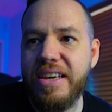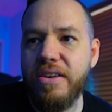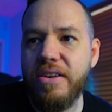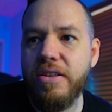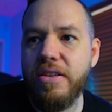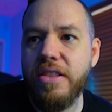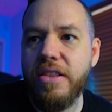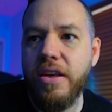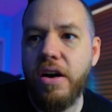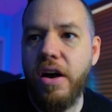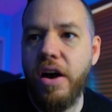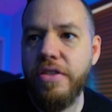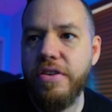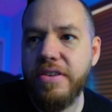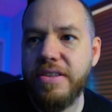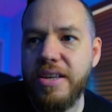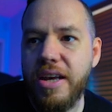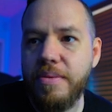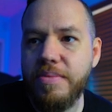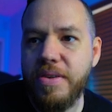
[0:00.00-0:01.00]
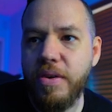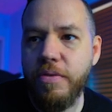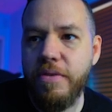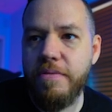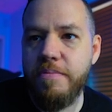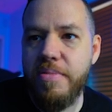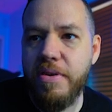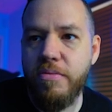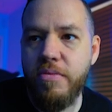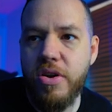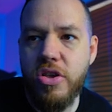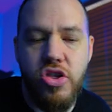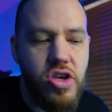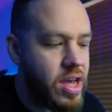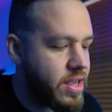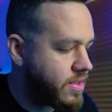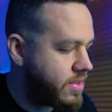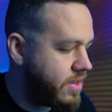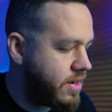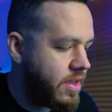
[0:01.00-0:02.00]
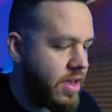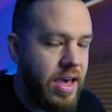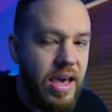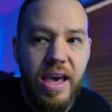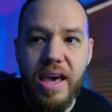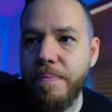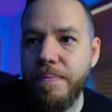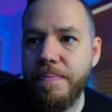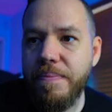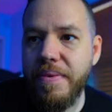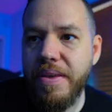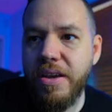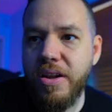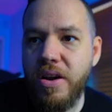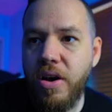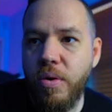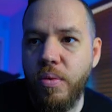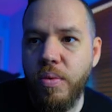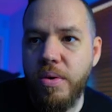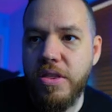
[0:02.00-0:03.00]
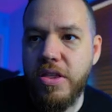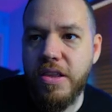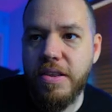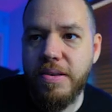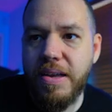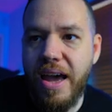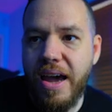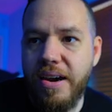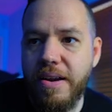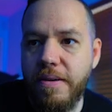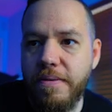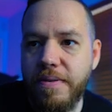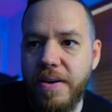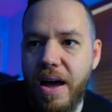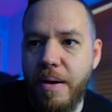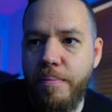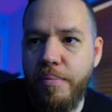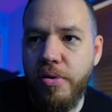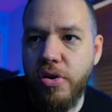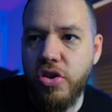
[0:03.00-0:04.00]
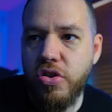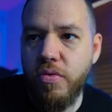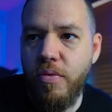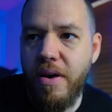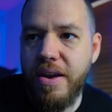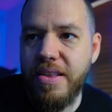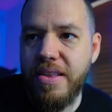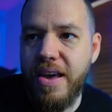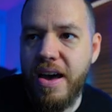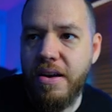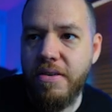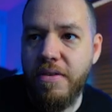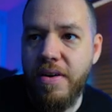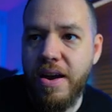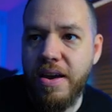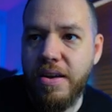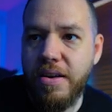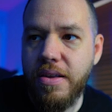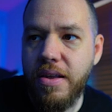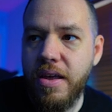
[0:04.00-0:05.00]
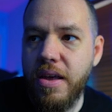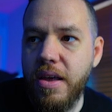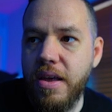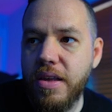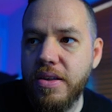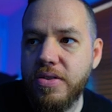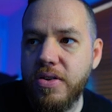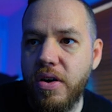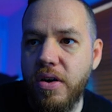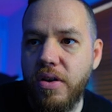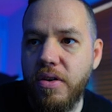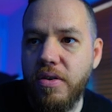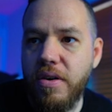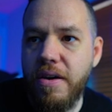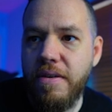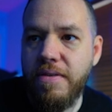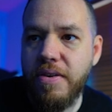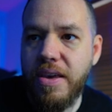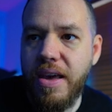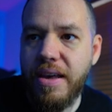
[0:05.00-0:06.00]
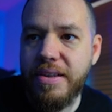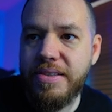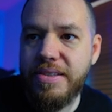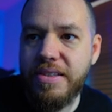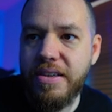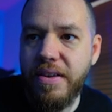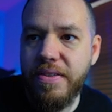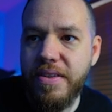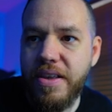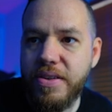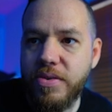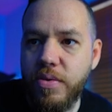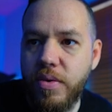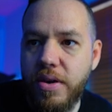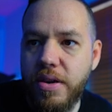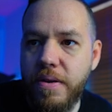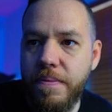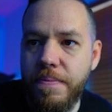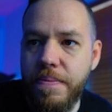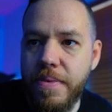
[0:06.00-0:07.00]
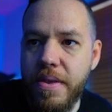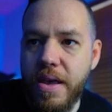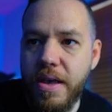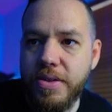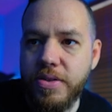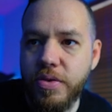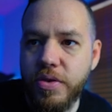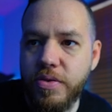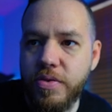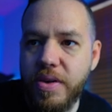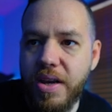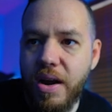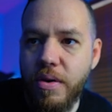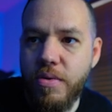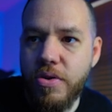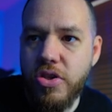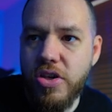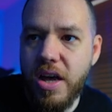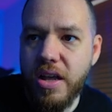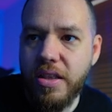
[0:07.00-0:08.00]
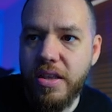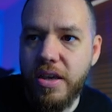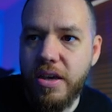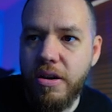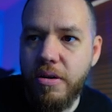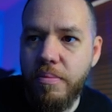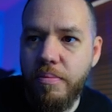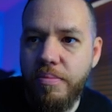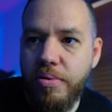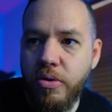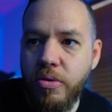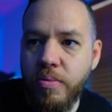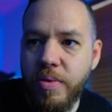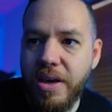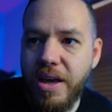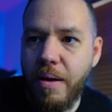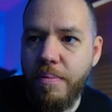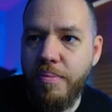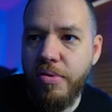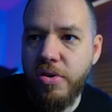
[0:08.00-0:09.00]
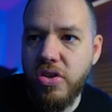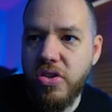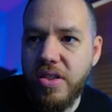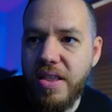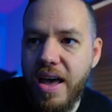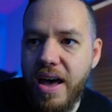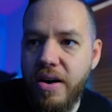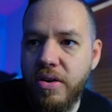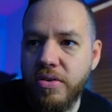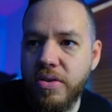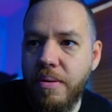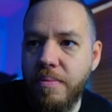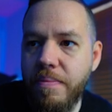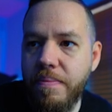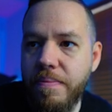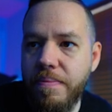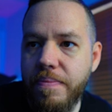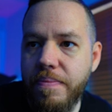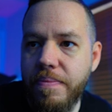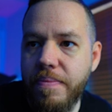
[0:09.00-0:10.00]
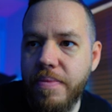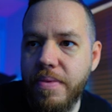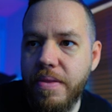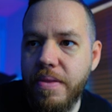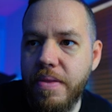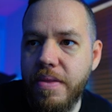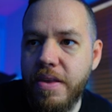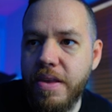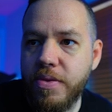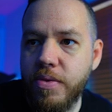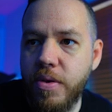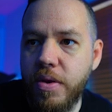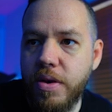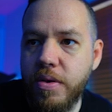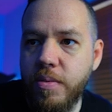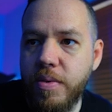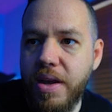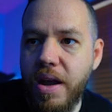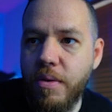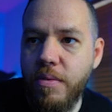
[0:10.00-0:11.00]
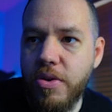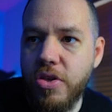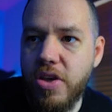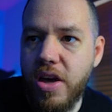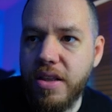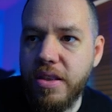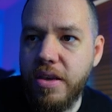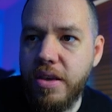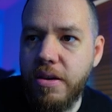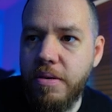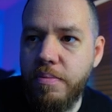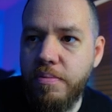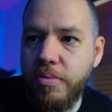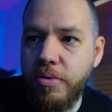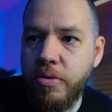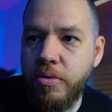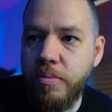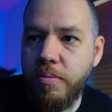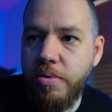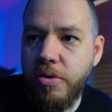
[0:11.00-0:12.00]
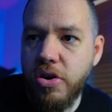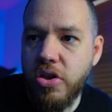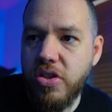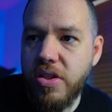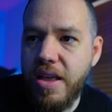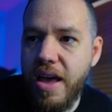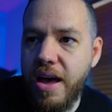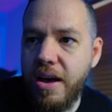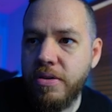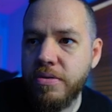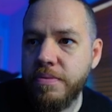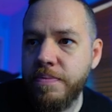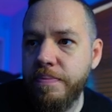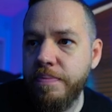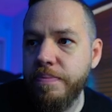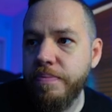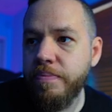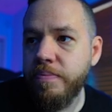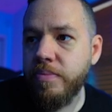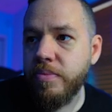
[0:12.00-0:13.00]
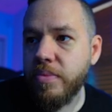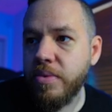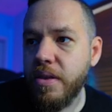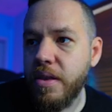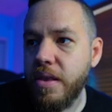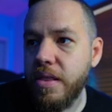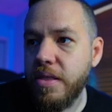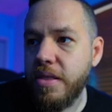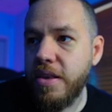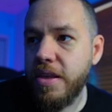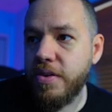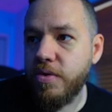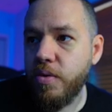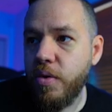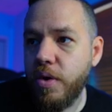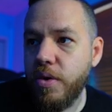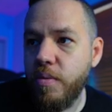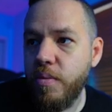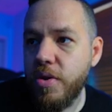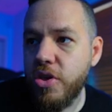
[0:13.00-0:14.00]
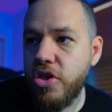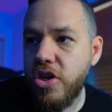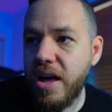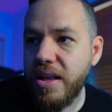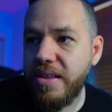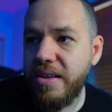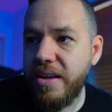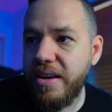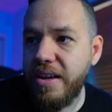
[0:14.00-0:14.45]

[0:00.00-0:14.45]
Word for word: the other times that we've been rejected, you know, we just kind of got pushed right down, right? So if you guys see on this one, as soon as we got rejected, boom, we got pushed down. This one, we got rejected, boom, pushed down. This one rejected,